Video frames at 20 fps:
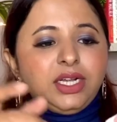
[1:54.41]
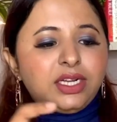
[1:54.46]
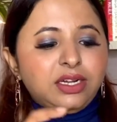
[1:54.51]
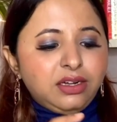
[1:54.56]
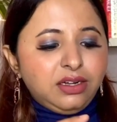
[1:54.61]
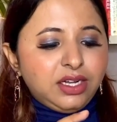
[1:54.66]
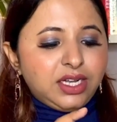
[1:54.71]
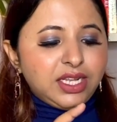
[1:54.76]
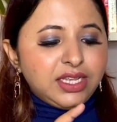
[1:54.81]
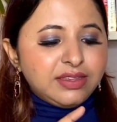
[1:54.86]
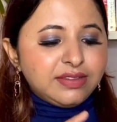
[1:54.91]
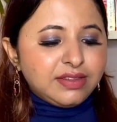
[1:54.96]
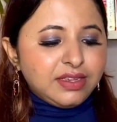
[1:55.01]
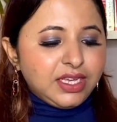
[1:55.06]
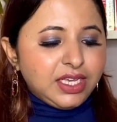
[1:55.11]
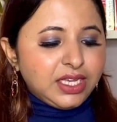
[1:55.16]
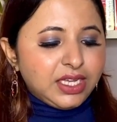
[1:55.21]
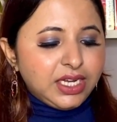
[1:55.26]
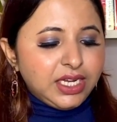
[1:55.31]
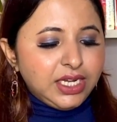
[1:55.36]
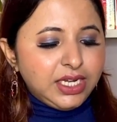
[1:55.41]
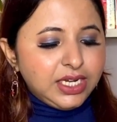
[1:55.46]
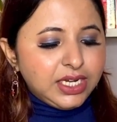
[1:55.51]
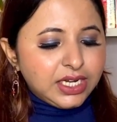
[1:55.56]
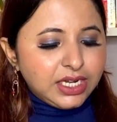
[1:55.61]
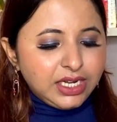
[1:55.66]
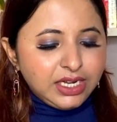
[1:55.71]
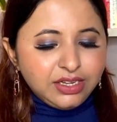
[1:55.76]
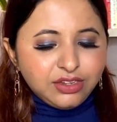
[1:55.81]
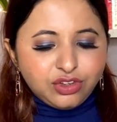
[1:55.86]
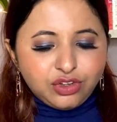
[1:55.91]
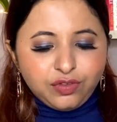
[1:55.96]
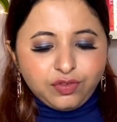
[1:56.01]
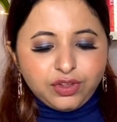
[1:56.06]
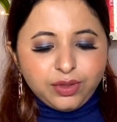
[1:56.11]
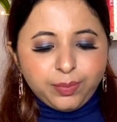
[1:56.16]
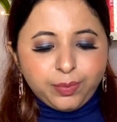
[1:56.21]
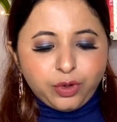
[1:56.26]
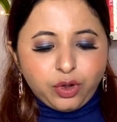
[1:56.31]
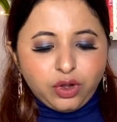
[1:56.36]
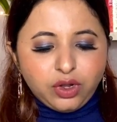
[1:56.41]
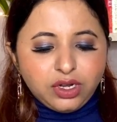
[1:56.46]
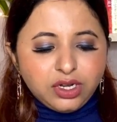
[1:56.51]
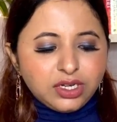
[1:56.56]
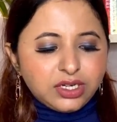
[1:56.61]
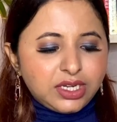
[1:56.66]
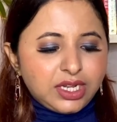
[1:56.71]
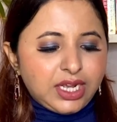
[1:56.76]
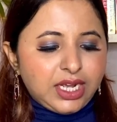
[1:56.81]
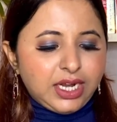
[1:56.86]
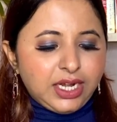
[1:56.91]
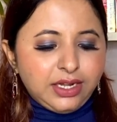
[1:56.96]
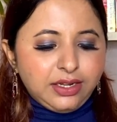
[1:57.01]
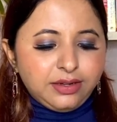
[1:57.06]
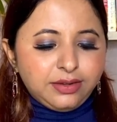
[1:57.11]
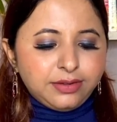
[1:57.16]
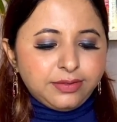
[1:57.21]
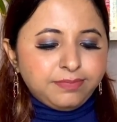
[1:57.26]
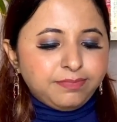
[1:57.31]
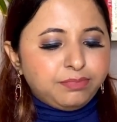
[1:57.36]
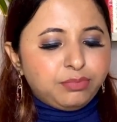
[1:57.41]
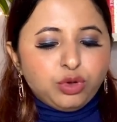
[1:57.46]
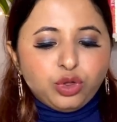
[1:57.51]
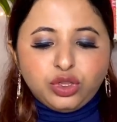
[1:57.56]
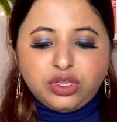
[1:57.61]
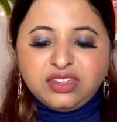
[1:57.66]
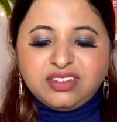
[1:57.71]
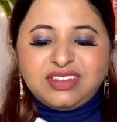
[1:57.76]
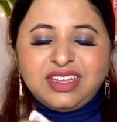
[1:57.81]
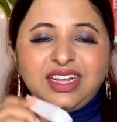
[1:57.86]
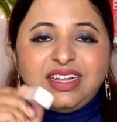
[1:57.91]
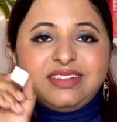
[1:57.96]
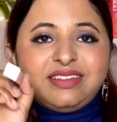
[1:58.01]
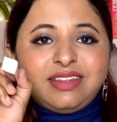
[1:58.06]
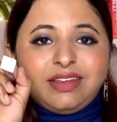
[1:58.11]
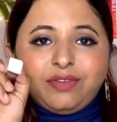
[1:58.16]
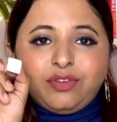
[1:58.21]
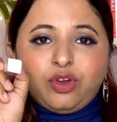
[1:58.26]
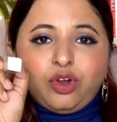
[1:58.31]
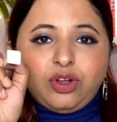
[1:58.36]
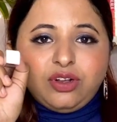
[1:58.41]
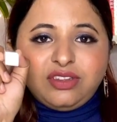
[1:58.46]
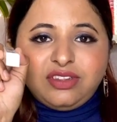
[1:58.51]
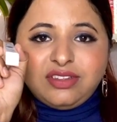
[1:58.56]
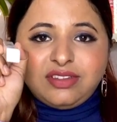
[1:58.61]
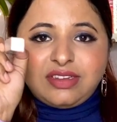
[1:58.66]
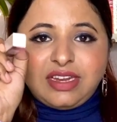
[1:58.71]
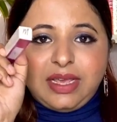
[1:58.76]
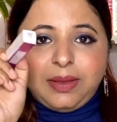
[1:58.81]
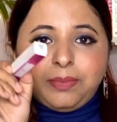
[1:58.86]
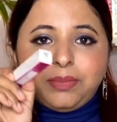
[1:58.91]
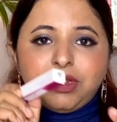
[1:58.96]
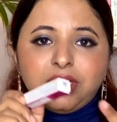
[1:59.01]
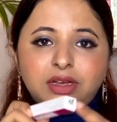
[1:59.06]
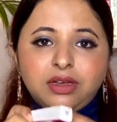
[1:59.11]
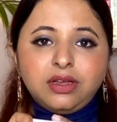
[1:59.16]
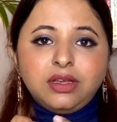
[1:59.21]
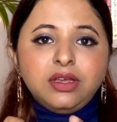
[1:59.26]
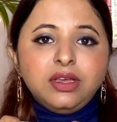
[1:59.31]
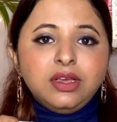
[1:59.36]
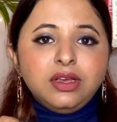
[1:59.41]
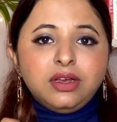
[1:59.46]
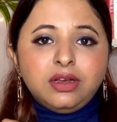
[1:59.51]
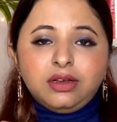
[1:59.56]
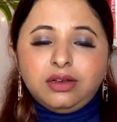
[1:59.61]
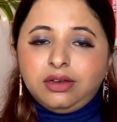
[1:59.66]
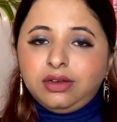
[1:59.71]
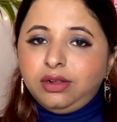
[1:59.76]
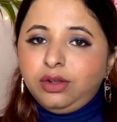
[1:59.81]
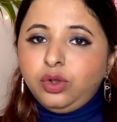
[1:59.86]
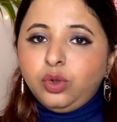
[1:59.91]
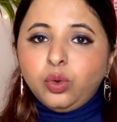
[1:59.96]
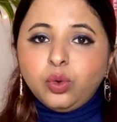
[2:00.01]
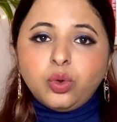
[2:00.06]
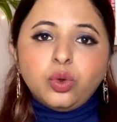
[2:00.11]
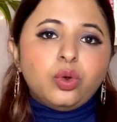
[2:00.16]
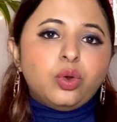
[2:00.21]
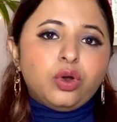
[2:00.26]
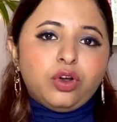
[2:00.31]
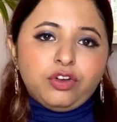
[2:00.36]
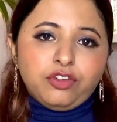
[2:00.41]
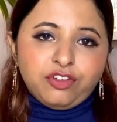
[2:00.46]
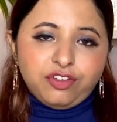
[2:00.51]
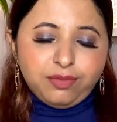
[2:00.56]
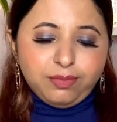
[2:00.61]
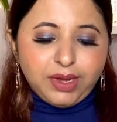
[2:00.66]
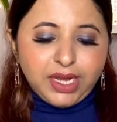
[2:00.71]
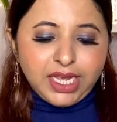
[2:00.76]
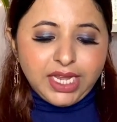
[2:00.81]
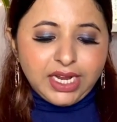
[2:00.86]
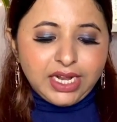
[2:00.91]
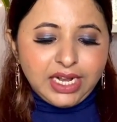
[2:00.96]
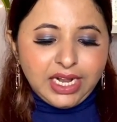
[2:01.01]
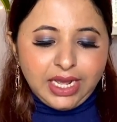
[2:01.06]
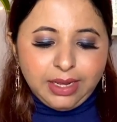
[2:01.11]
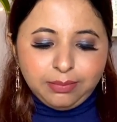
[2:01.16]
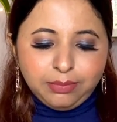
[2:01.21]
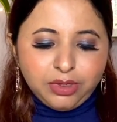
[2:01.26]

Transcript: contains the ingredient list of the product, and both the sides have got just M, the uh, logo of MyGlamm,